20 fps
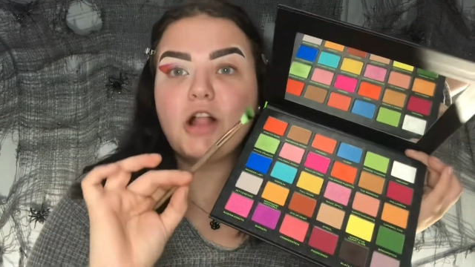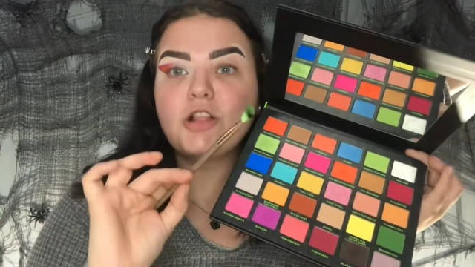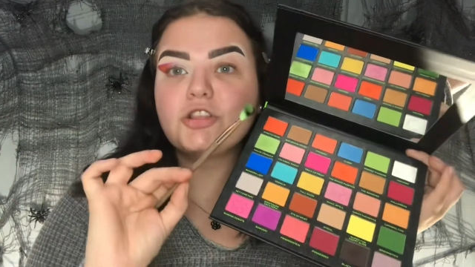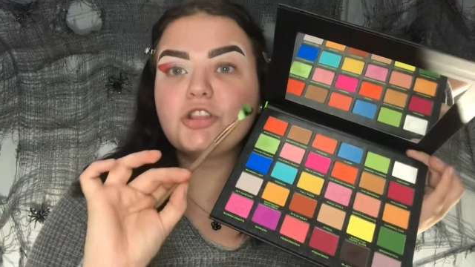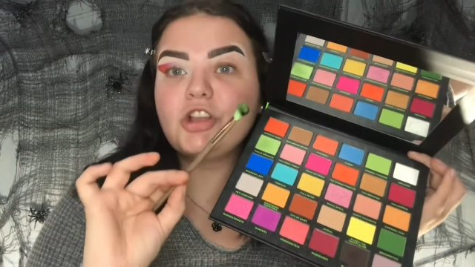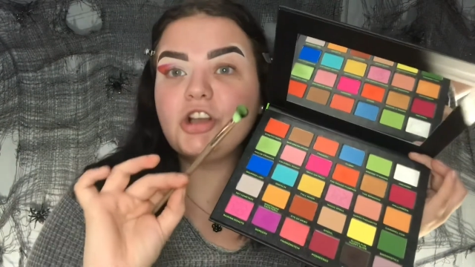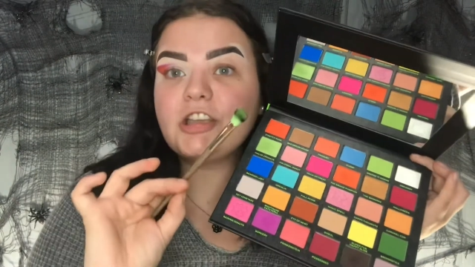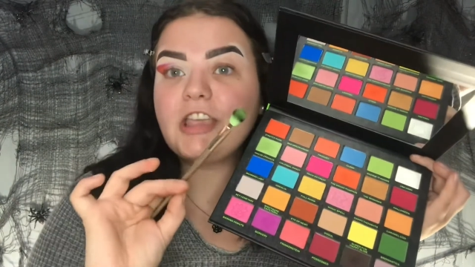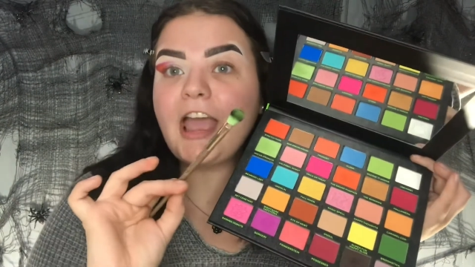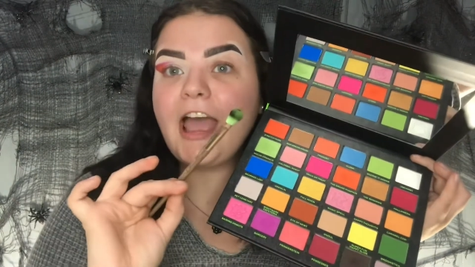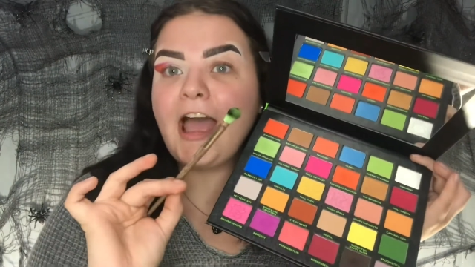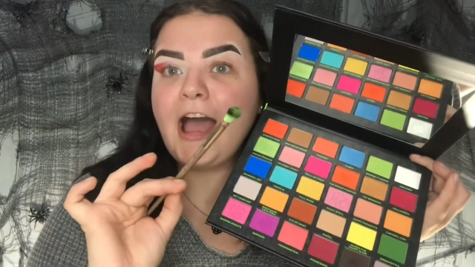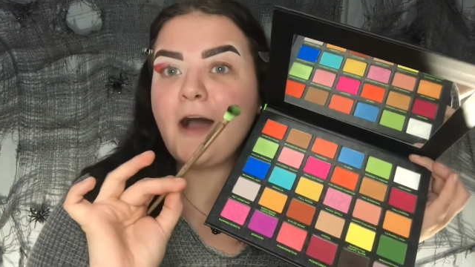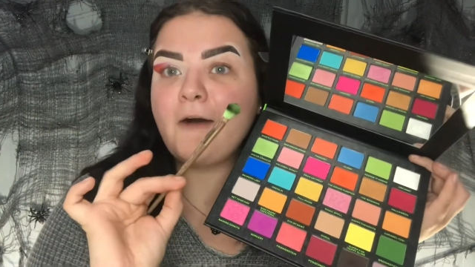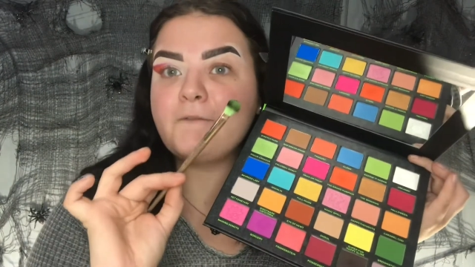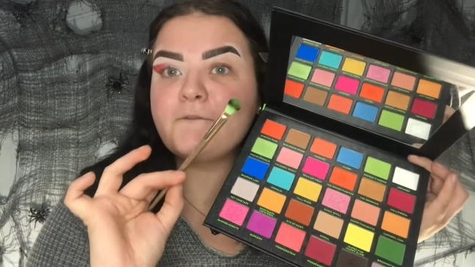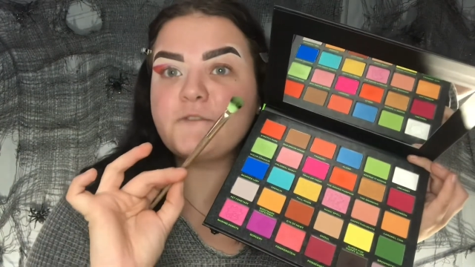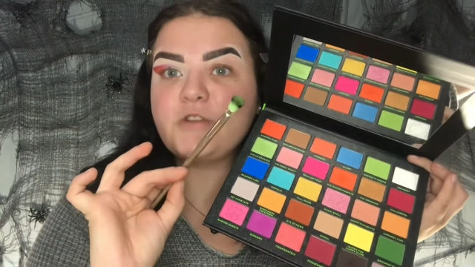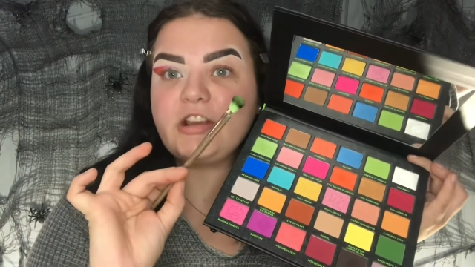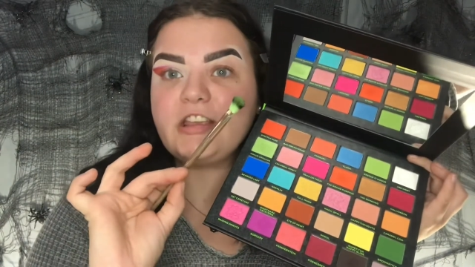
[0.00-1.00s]
Look at
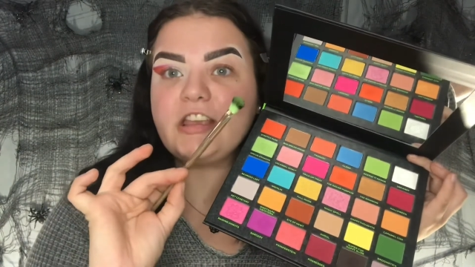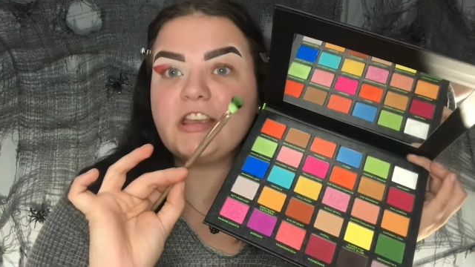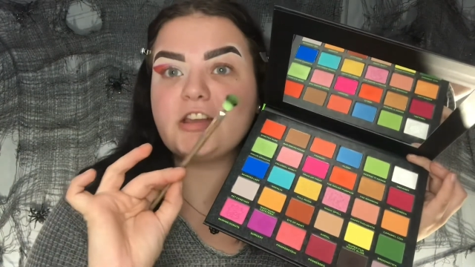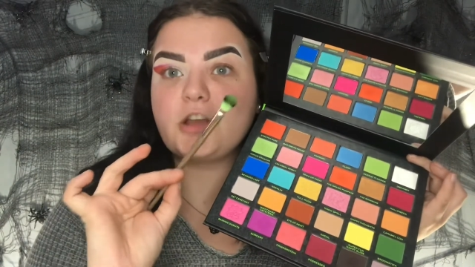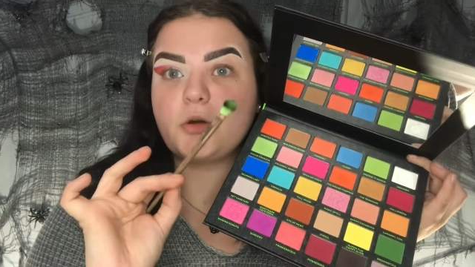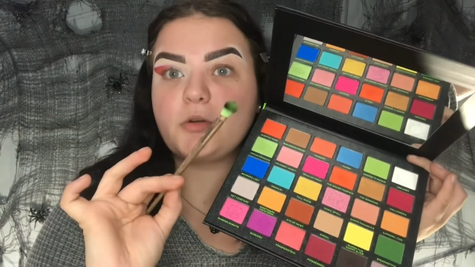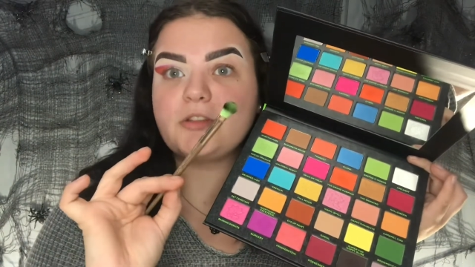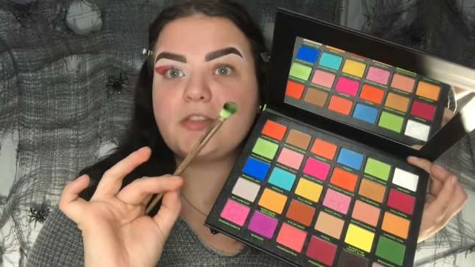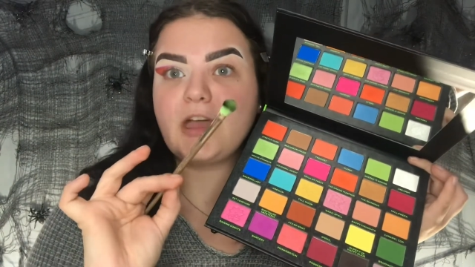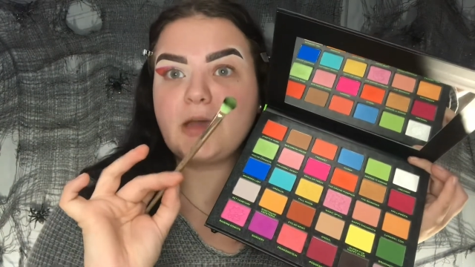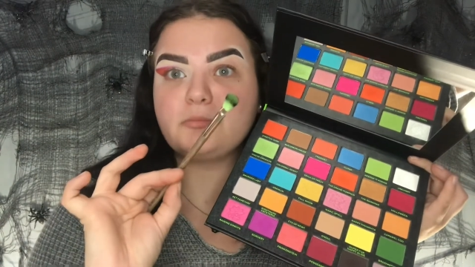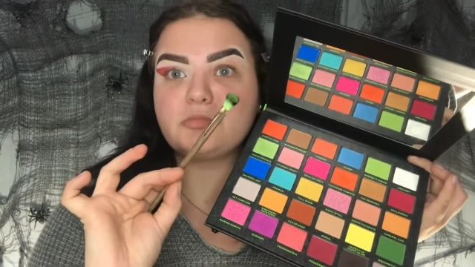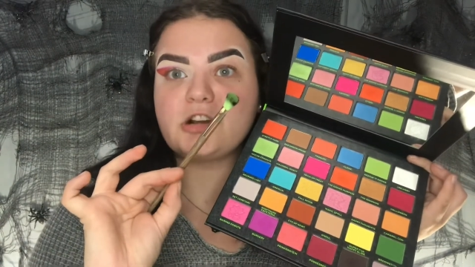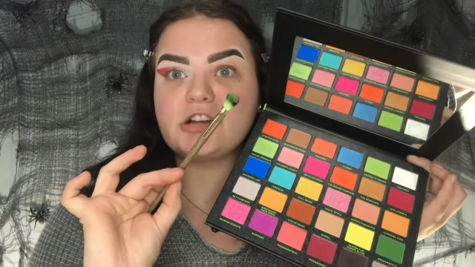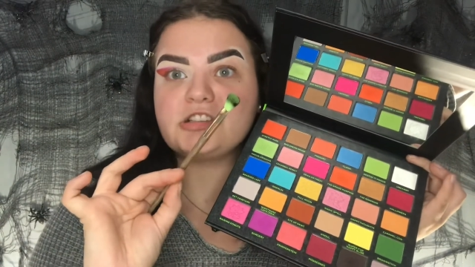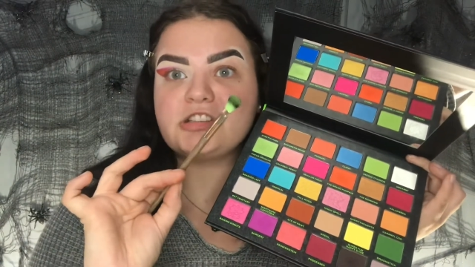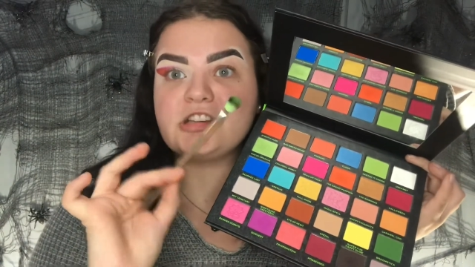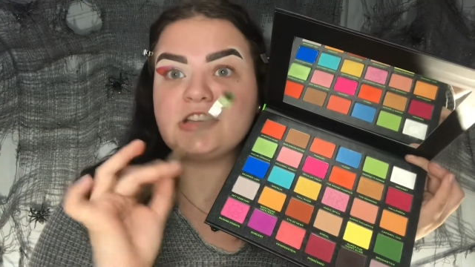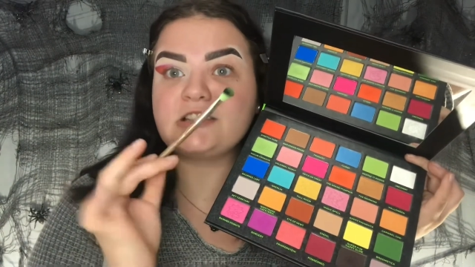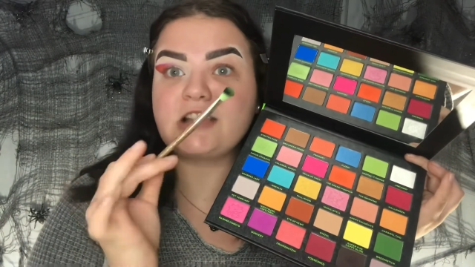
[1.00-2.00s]
how freaking coated that
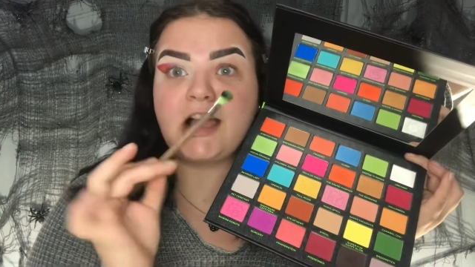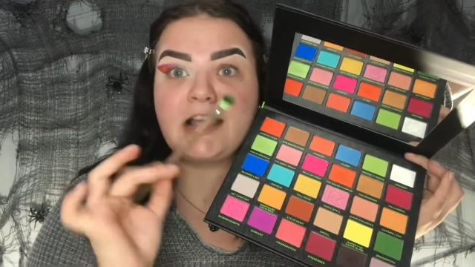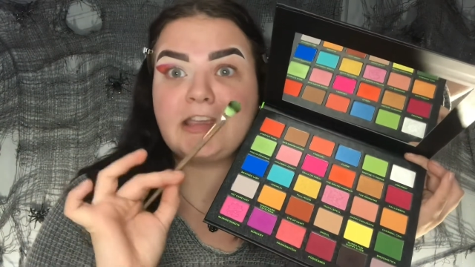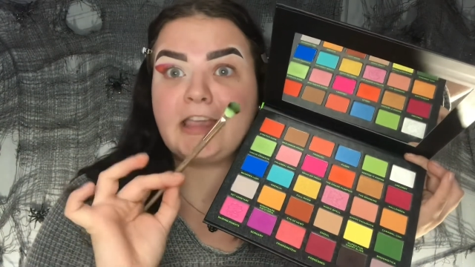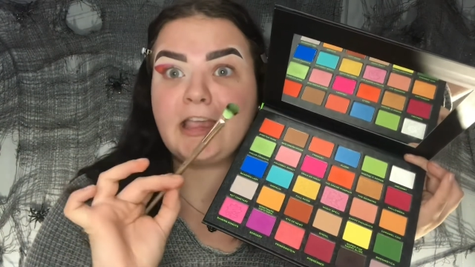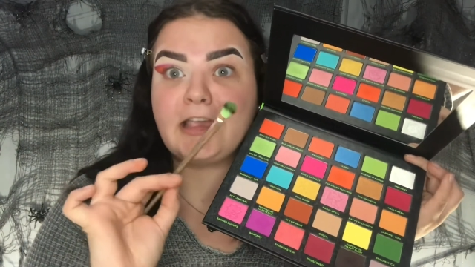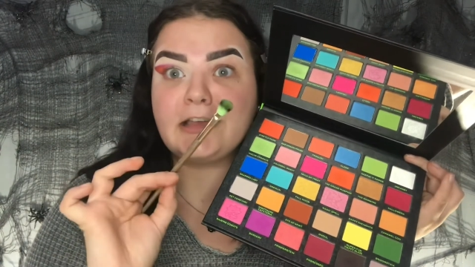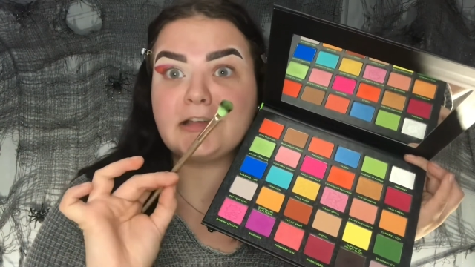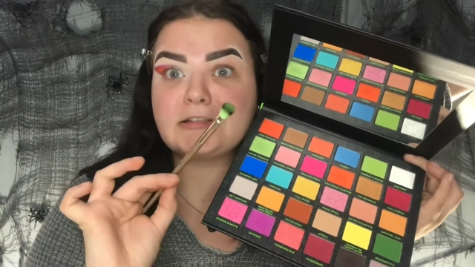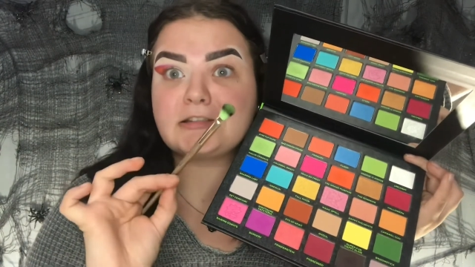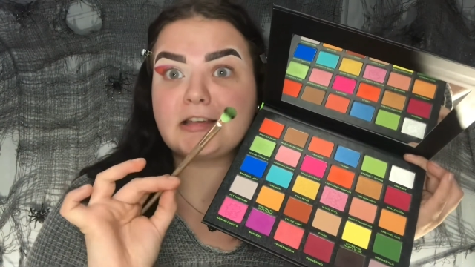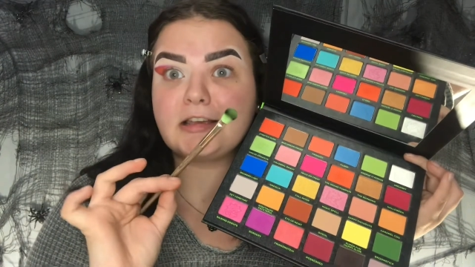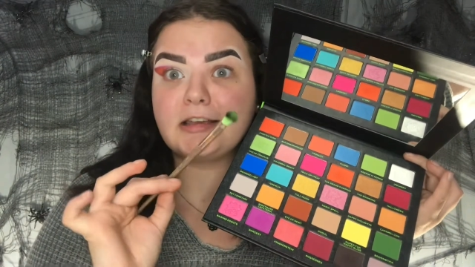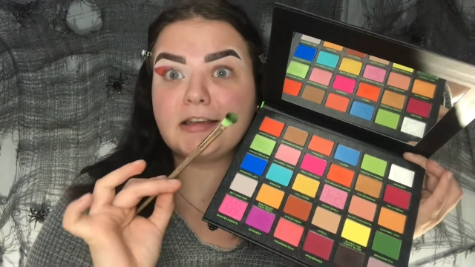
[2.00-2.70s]
brush is. I can't.